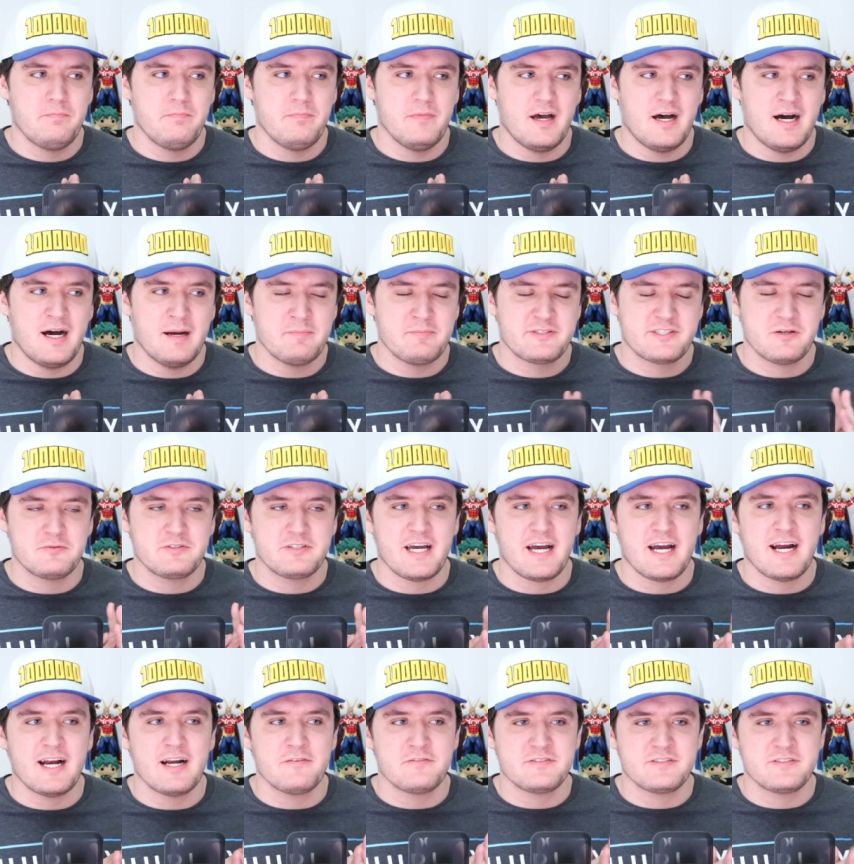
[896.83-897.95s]
I'm so
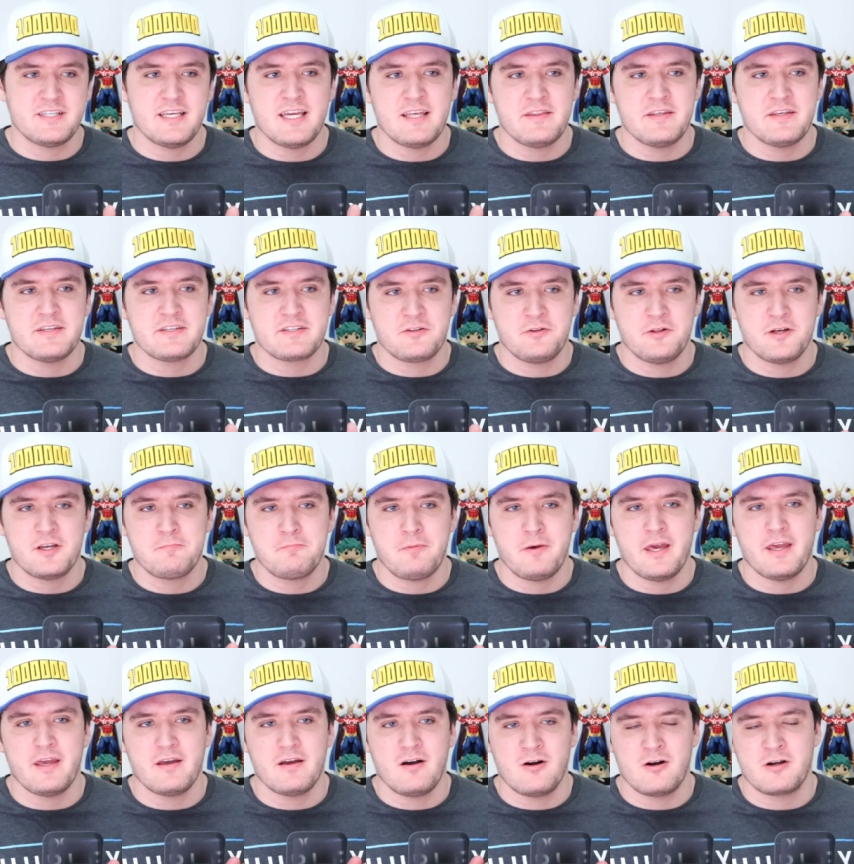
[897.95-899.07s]
tired of seeing these
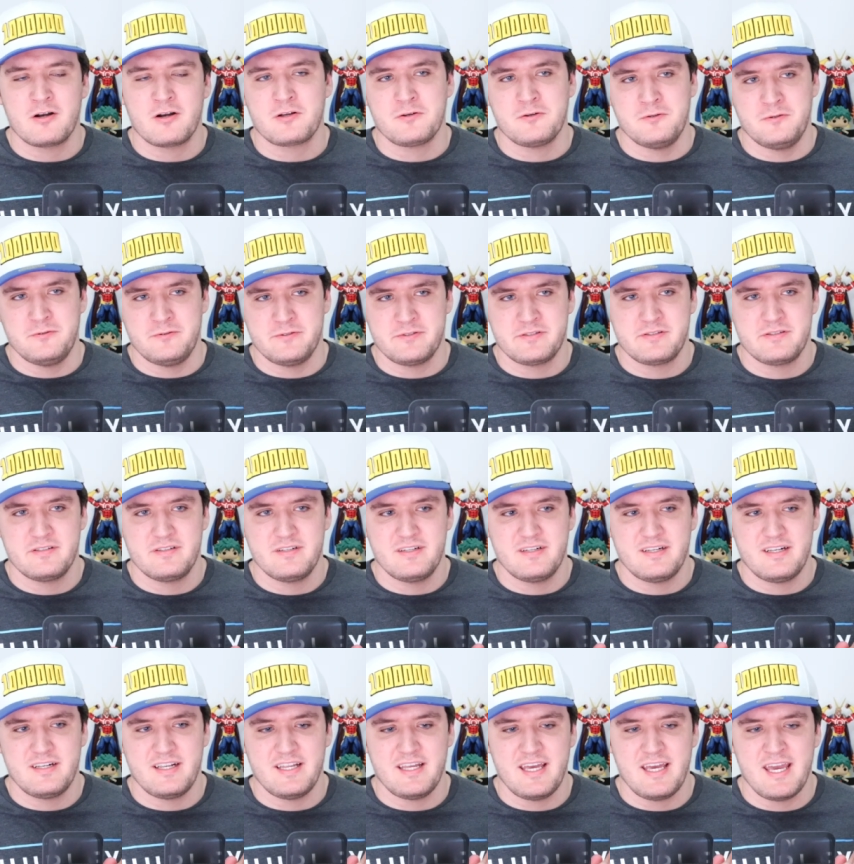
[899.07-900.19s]
clickbait articles
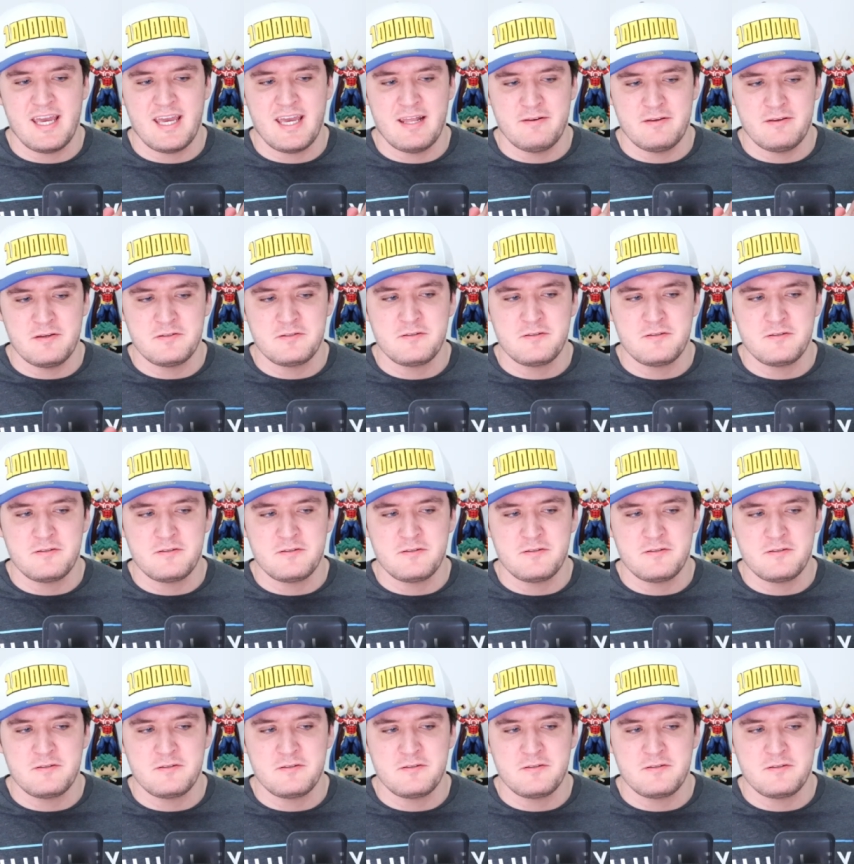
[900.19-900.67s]
and YouTube